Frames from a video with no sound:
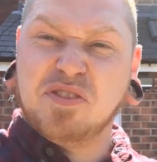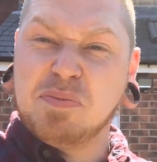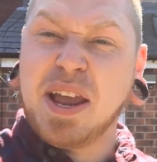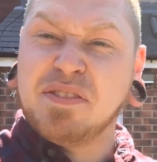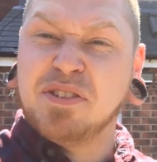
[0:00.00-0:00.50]

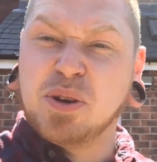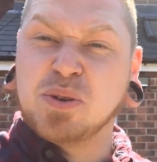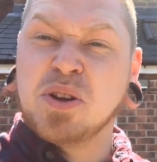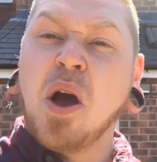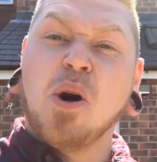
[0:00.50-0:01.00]
main
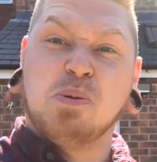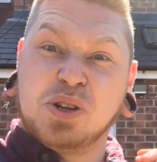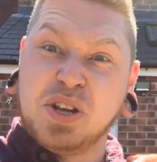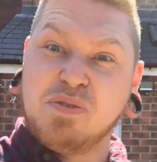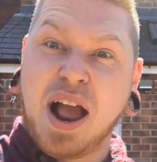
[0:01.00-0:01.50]
fuse
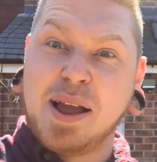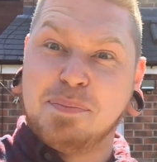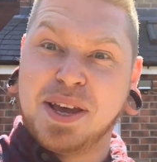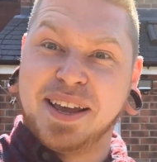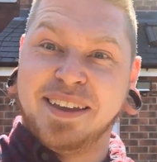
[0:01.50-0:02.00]
was a right
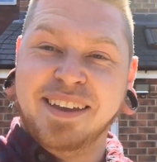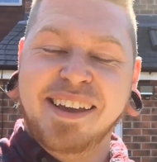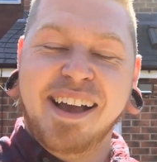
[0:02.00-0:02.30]
pig.